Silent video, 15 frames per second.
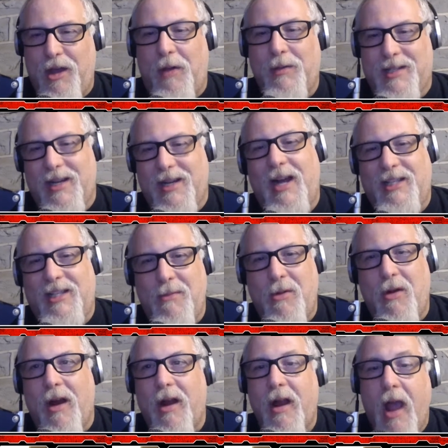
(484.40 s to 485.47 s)
thought it was an
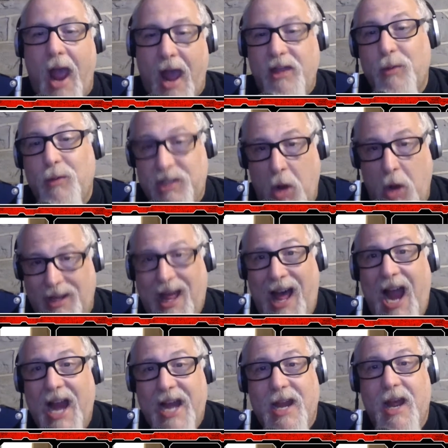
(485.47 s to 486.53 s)
oxymoron. And there was no
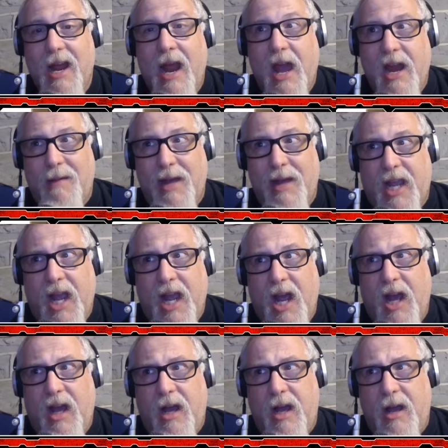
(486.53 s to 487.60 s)
line. And I'm like,
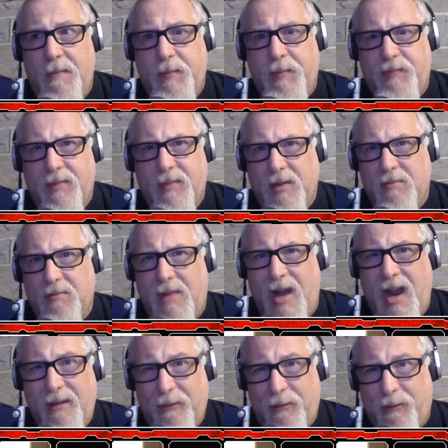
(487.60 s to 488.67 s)

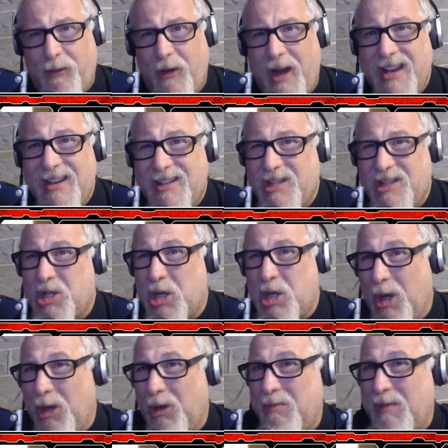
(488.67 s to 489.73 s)
my friend
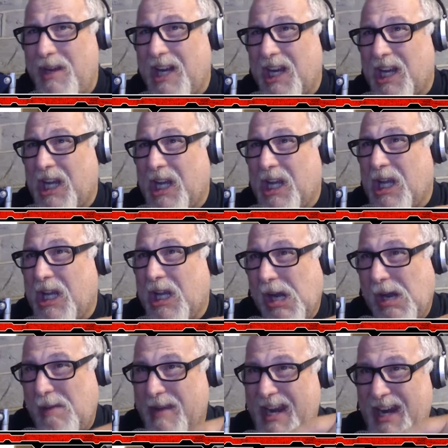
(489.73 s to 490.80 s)
told me to
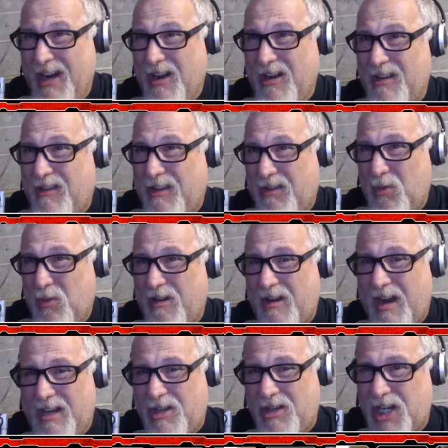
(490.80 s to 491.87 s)
come here. Is
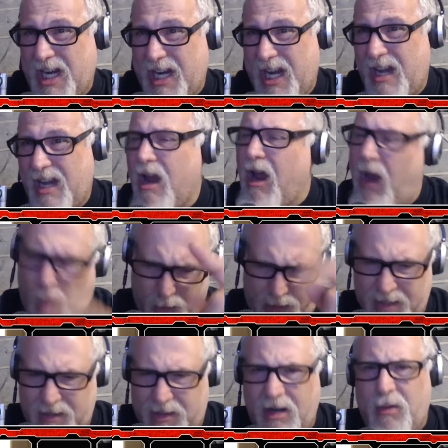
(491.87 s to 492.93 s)
this where I check in?
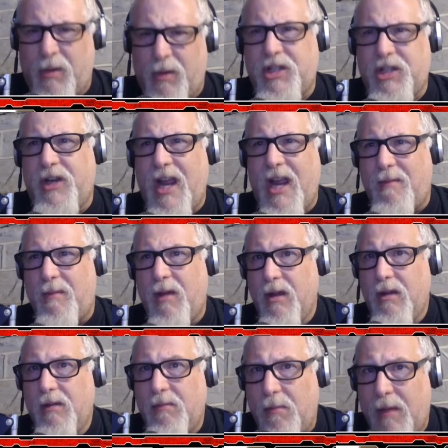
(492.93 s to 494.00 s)
Oh, yes, sir. What's your name?
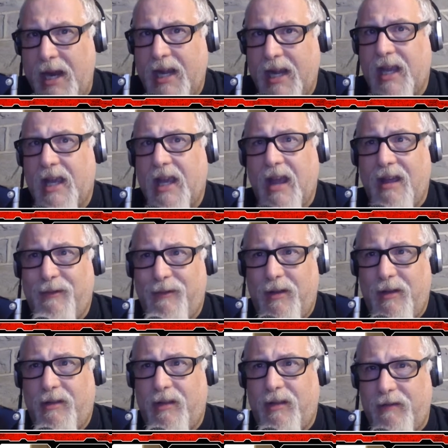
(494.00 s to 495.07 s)
Mike
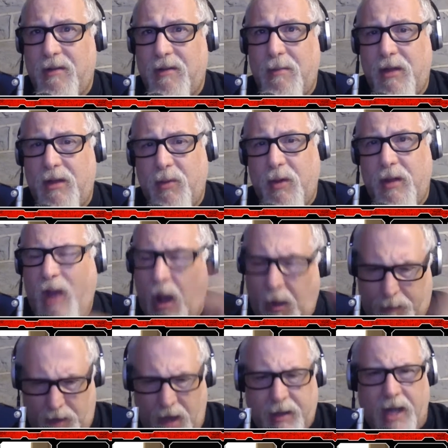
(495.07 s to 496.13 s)
Kafis of the Mythwits.
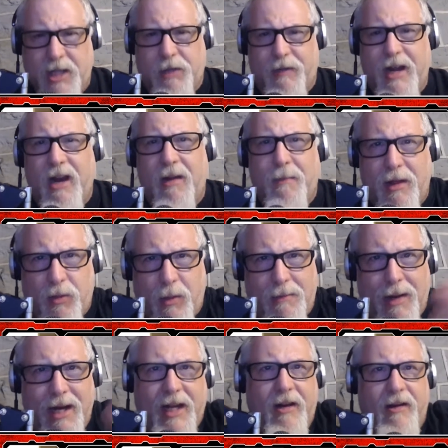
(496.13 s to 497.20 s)
Oh, it got you right here. Mythwit
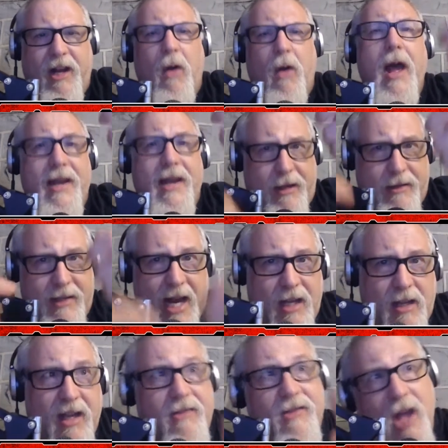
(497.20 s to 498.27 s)
Mike, here you go. Now
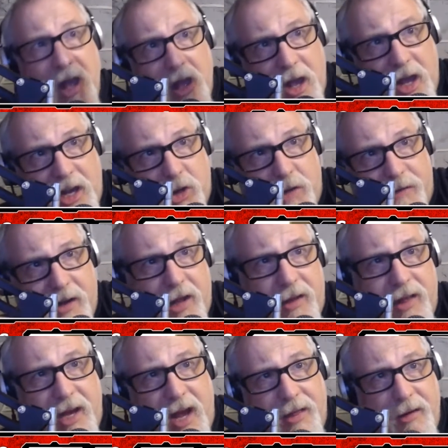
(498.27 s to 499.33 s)
take this and go over to
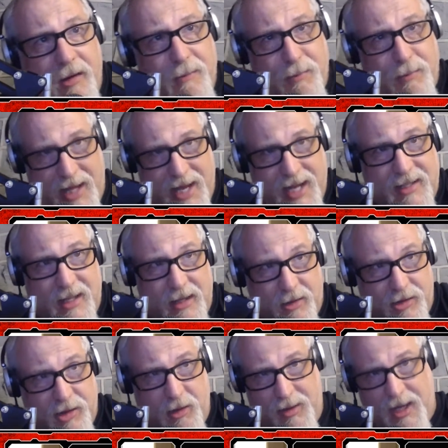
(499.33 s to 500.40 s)
that other place that
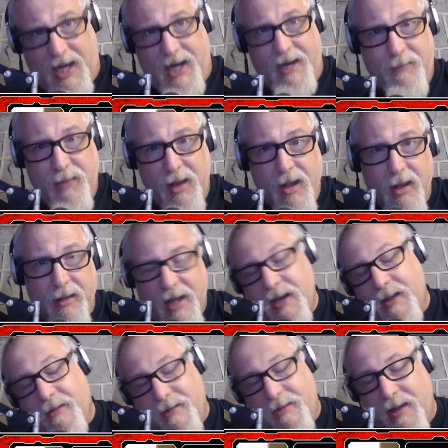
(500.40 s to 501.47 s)
there's no line. They
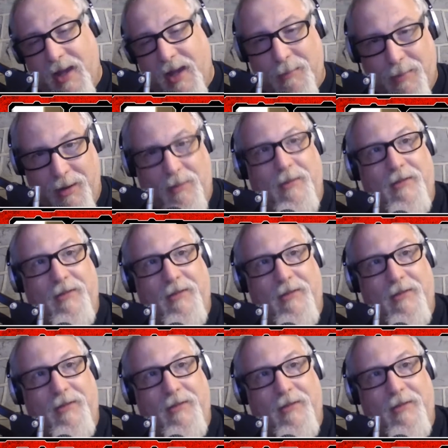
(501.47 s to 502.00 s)
didn't say that, but it